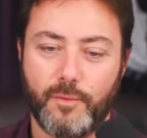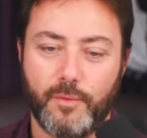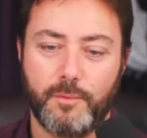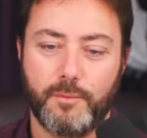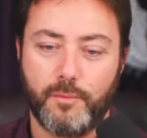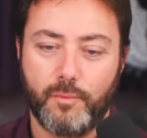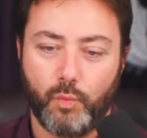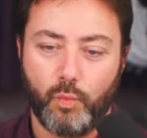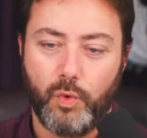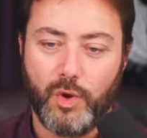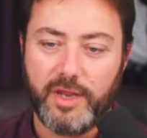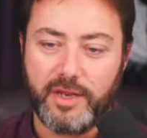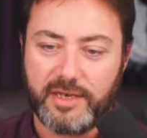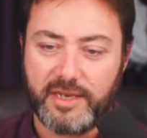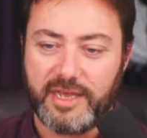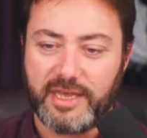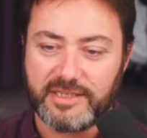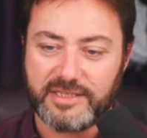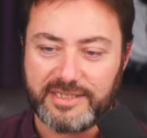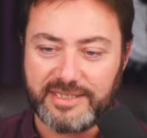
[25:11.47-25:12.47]

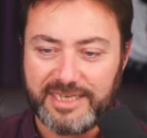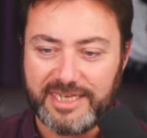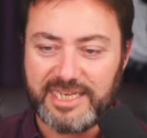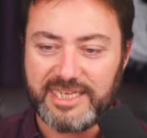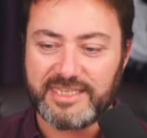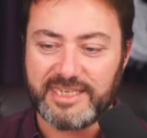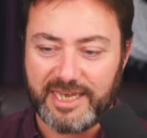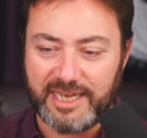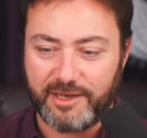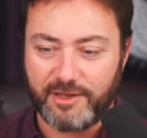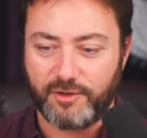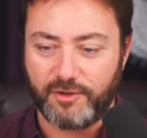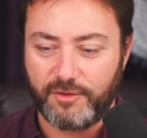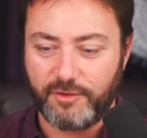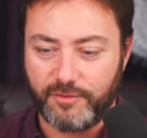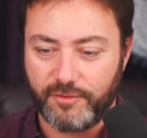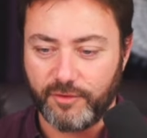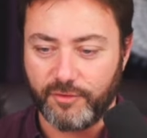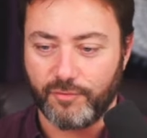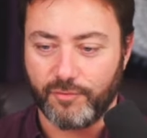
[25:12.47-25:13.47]
weirdly, it's detail
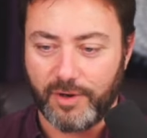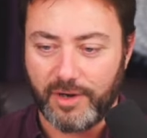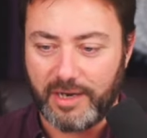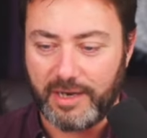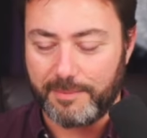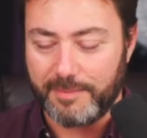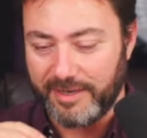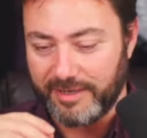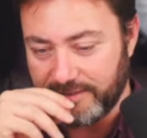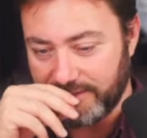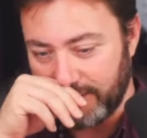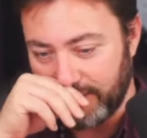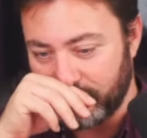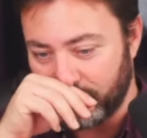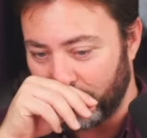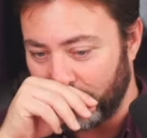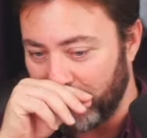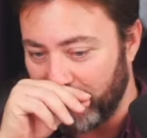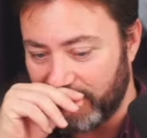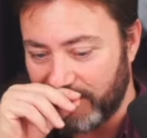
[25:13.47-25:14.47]
that really makes things
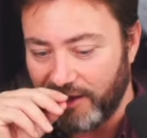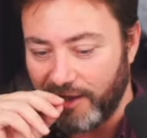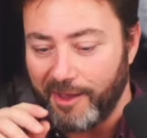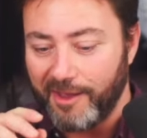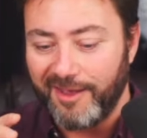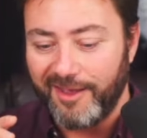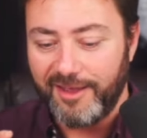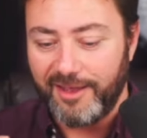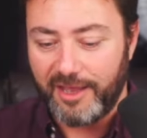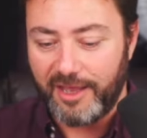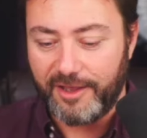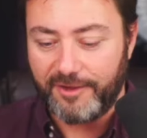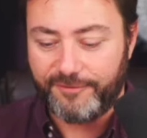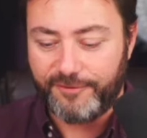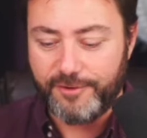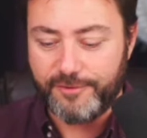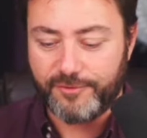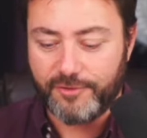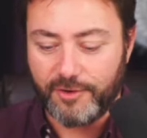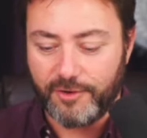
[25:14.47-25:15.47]
work. If
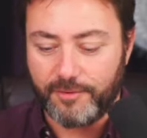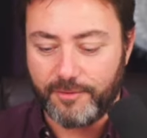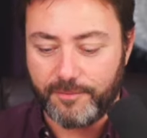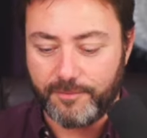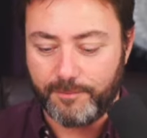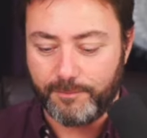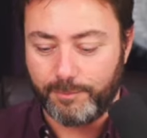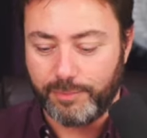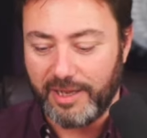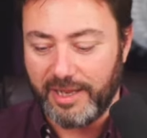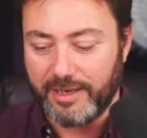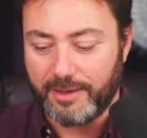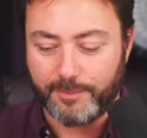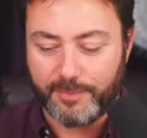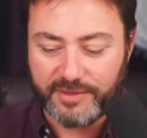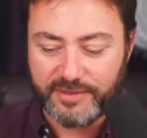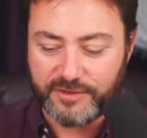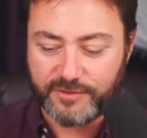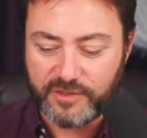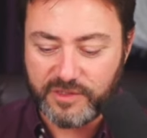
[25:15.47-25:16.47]
you've got blank
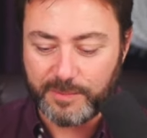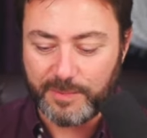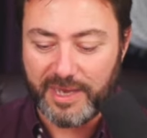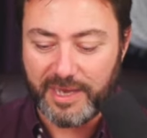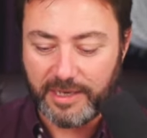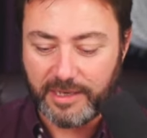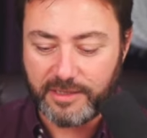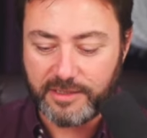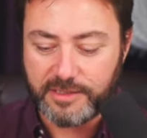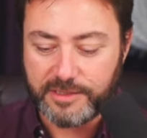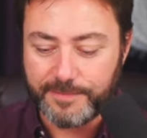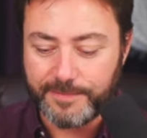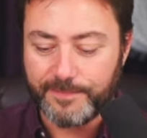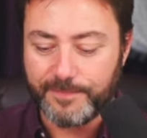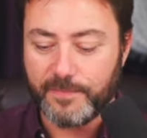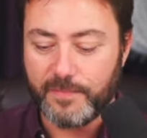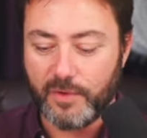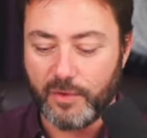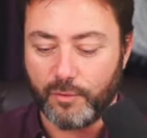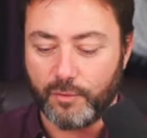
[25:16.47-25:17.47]
bits of space,
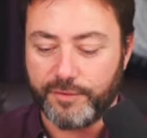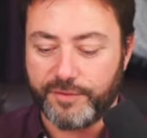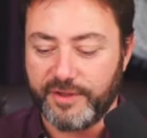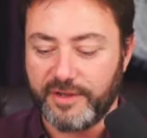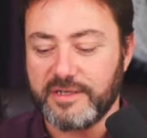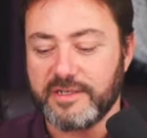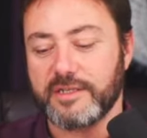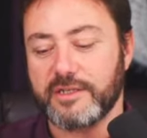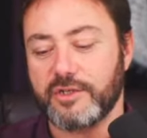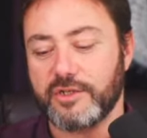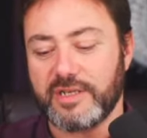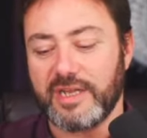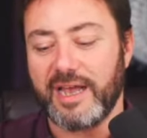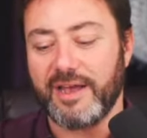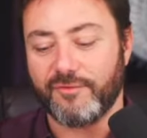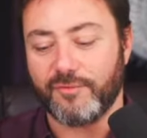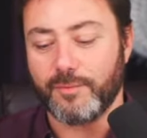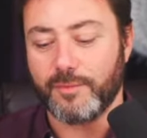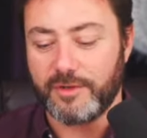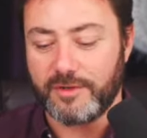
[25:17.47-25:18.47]
or things that just
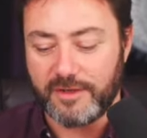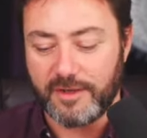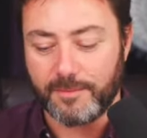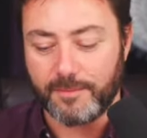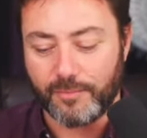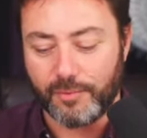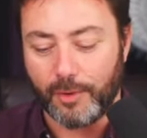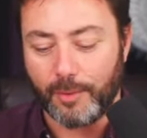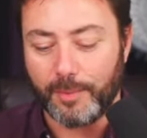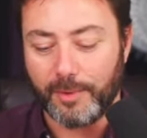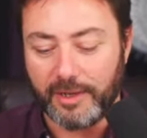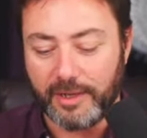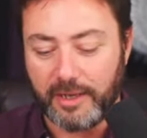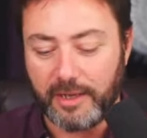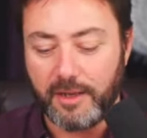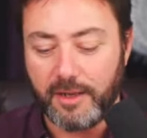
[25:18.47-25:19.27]
haven't been done properly,